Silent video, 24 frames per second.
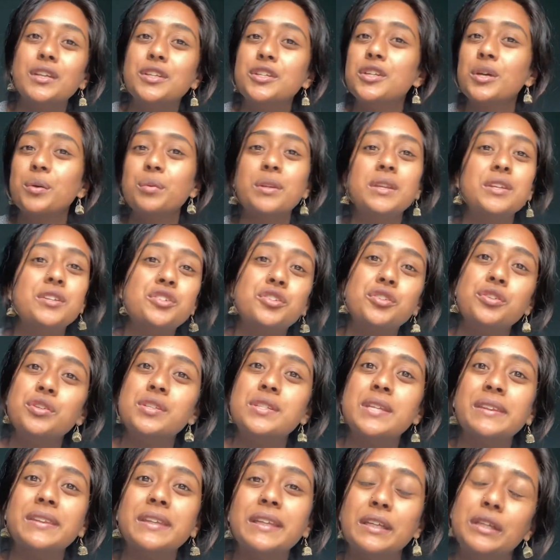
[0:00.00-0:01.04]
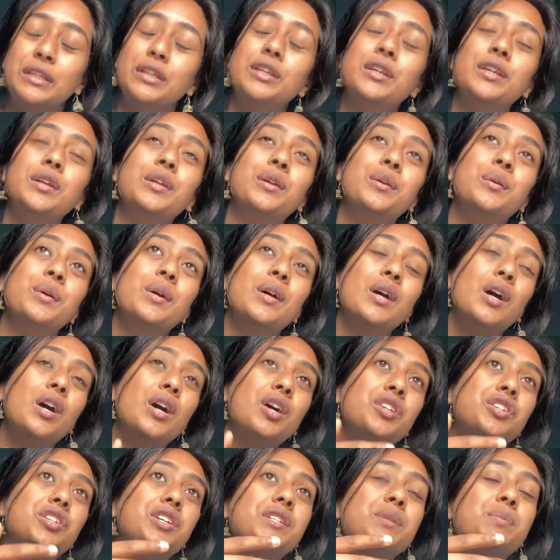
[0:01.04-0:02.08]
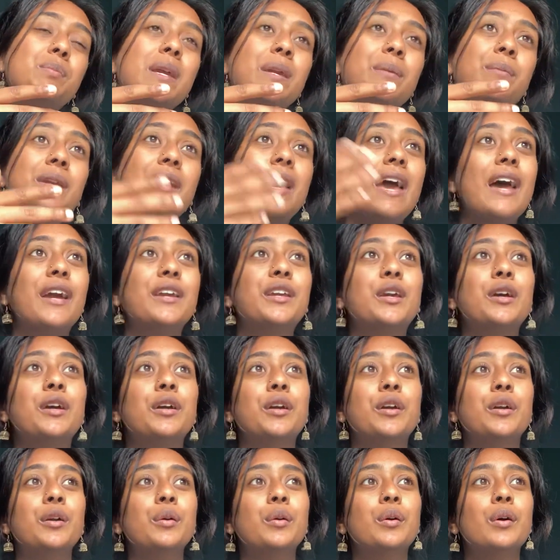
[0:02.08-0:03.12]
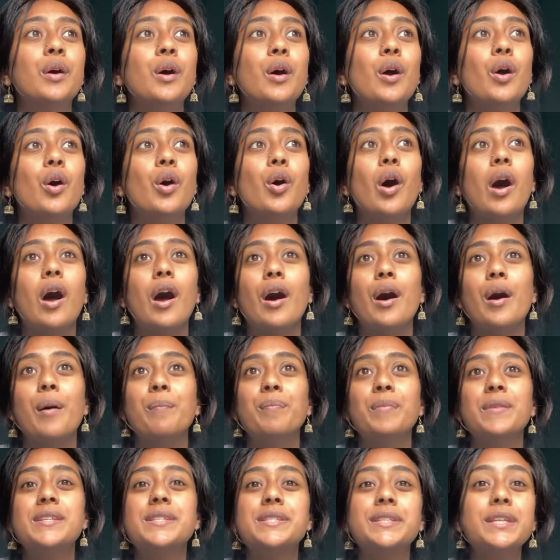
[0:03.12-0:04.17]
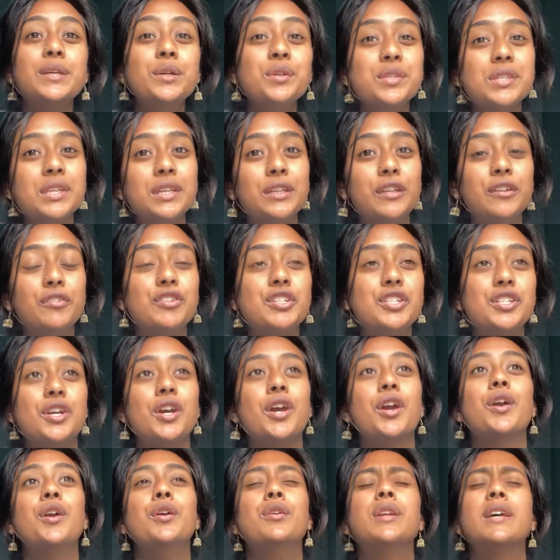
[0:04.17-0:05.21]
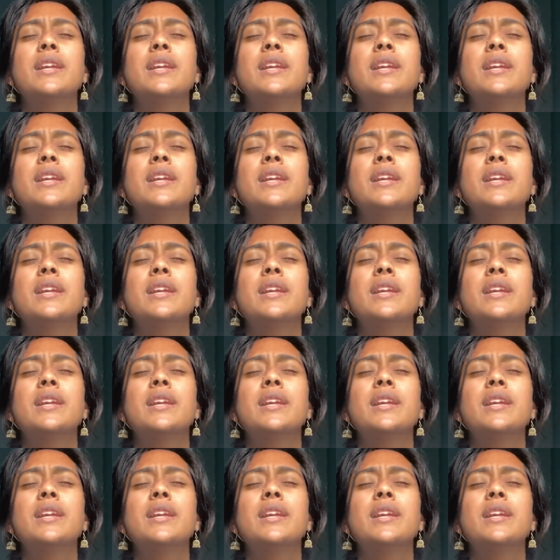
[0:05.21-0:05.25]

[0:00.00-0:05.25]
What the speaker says: You don't want to introduce anything new. Just maybe echo the skills that you've shown.